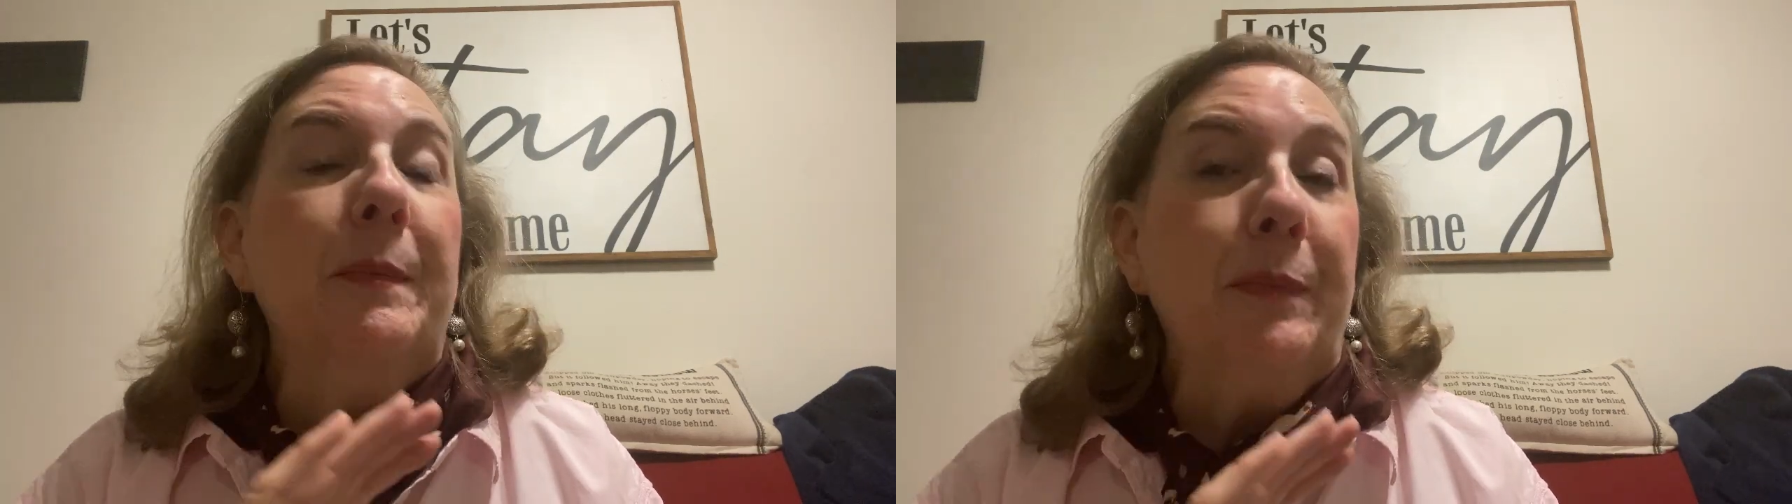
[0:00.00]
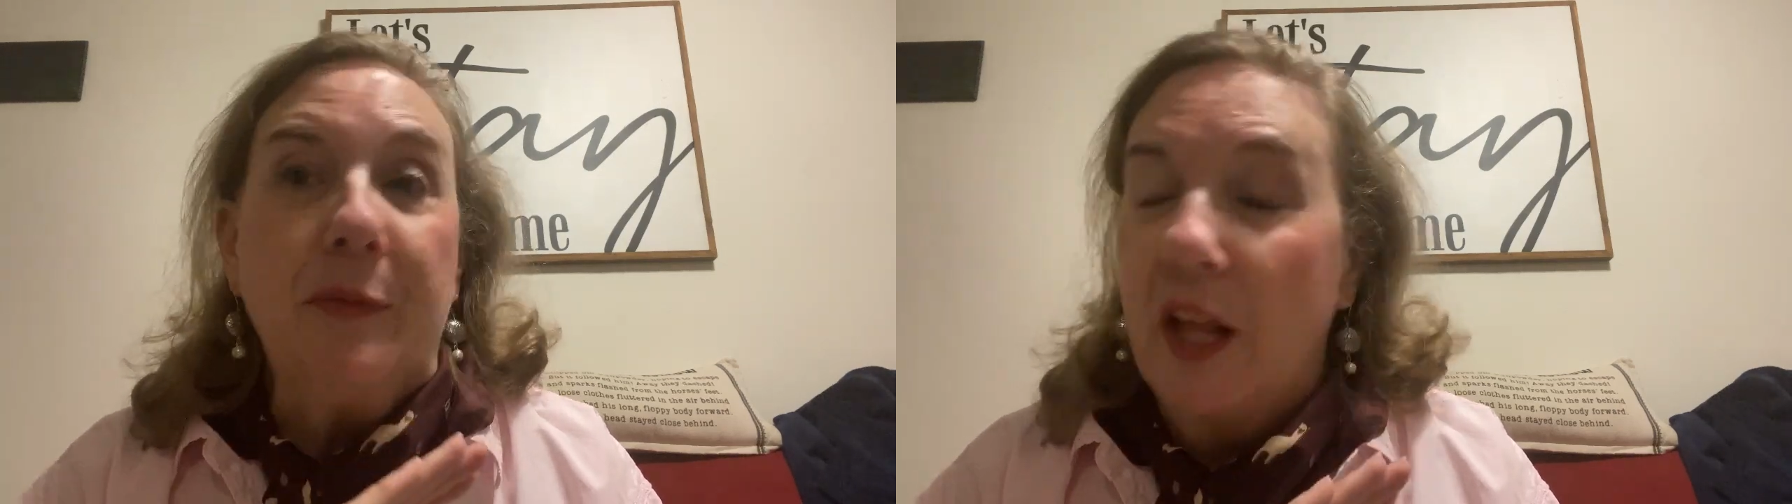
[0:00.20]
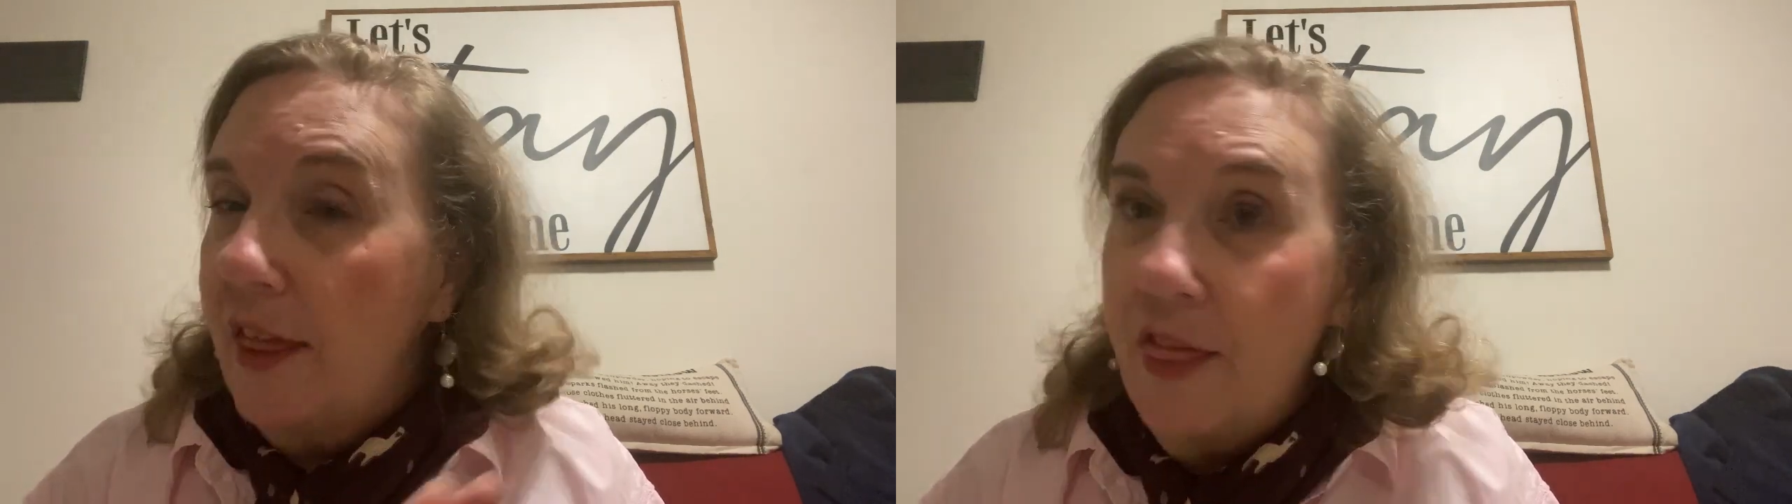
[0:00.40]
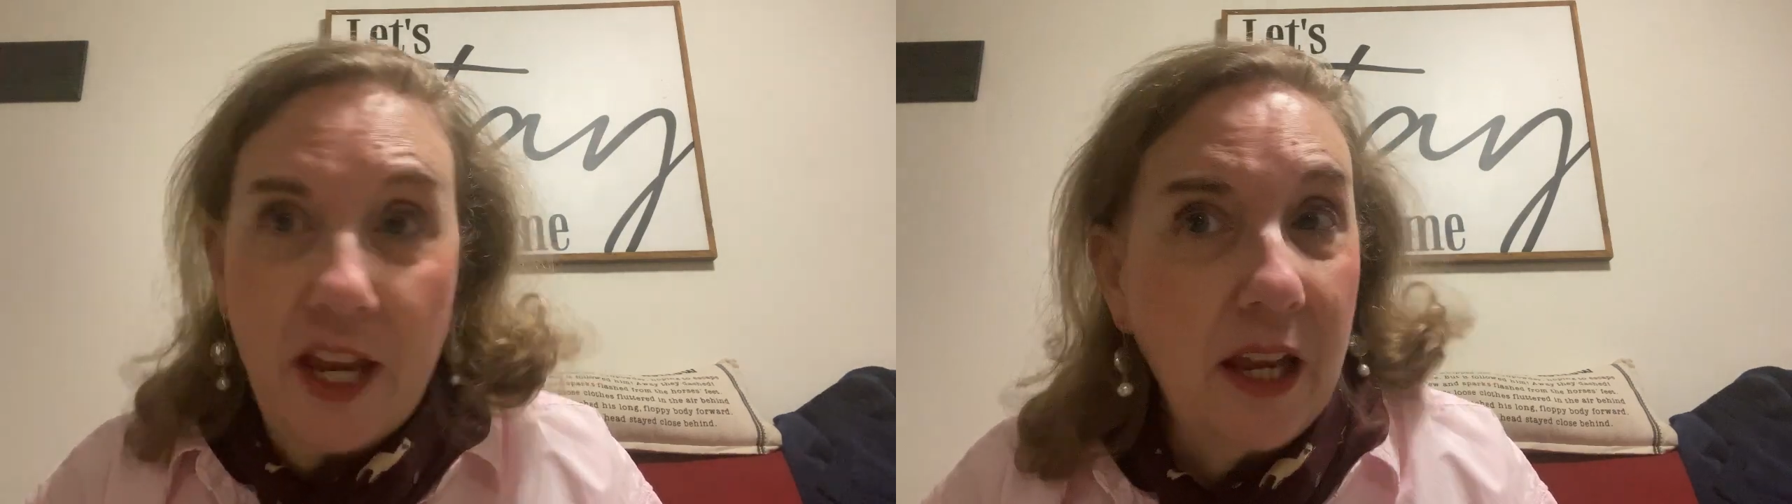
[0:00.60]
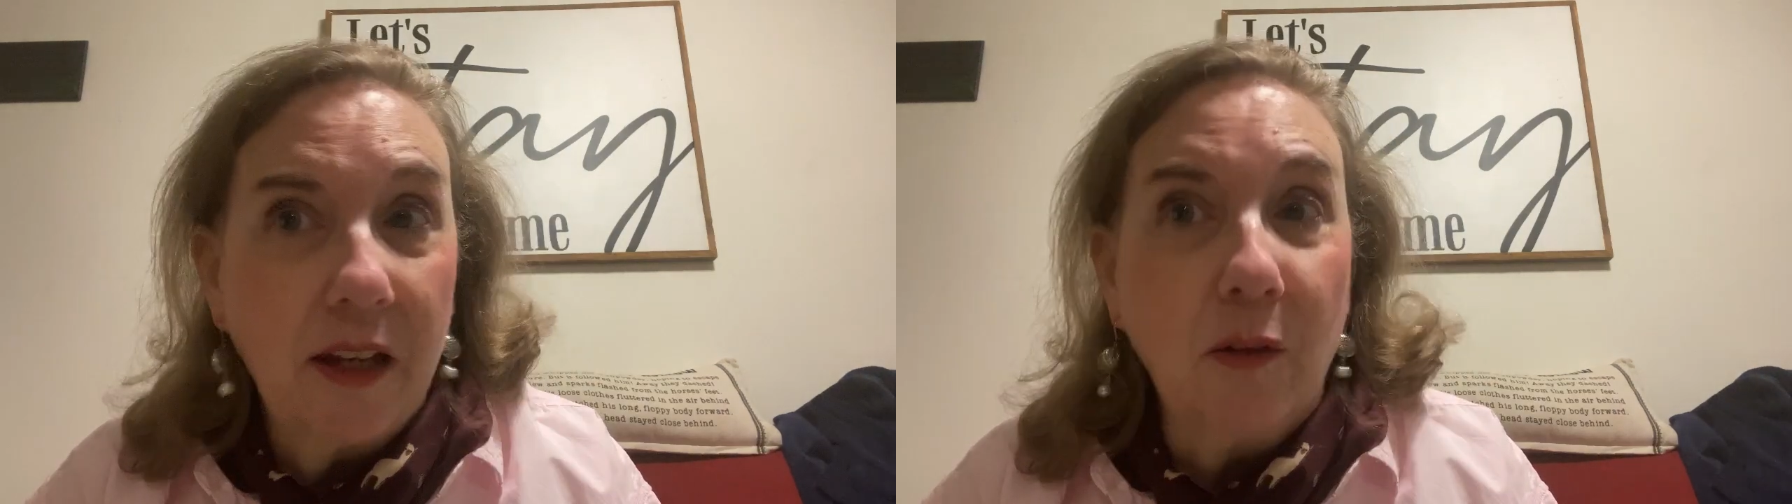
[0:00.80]

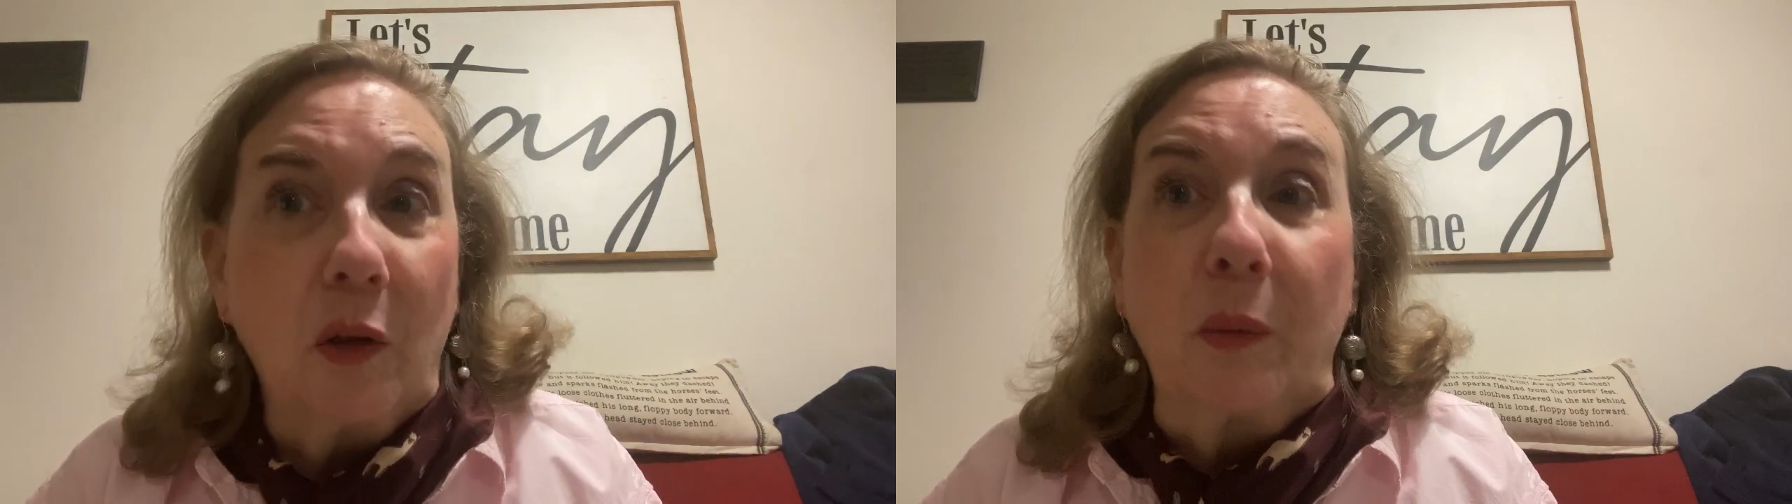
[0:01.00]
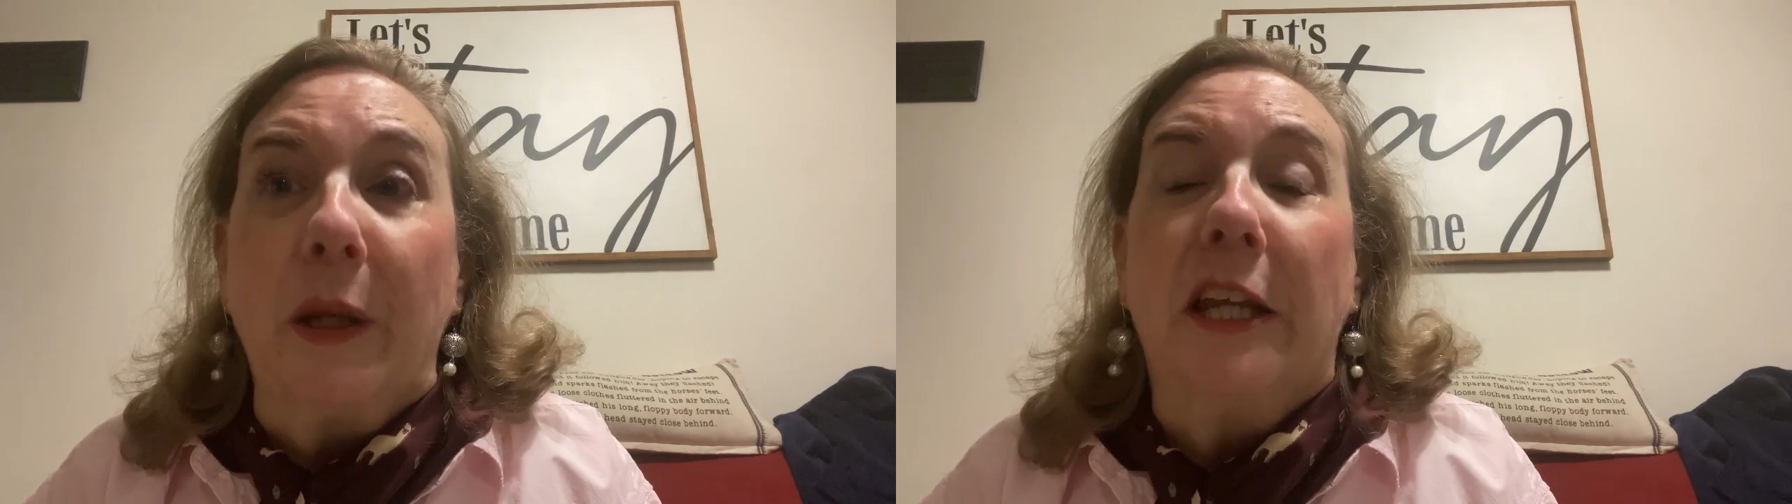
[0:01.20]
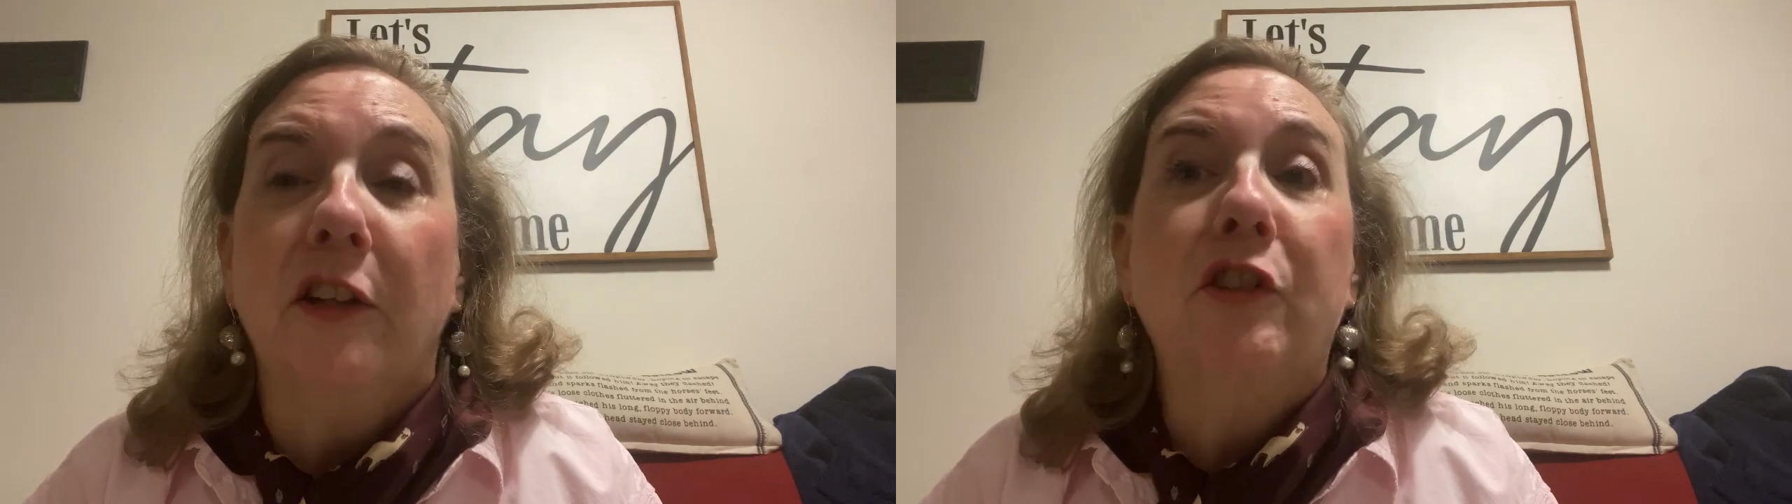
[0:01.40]
nothing, or we can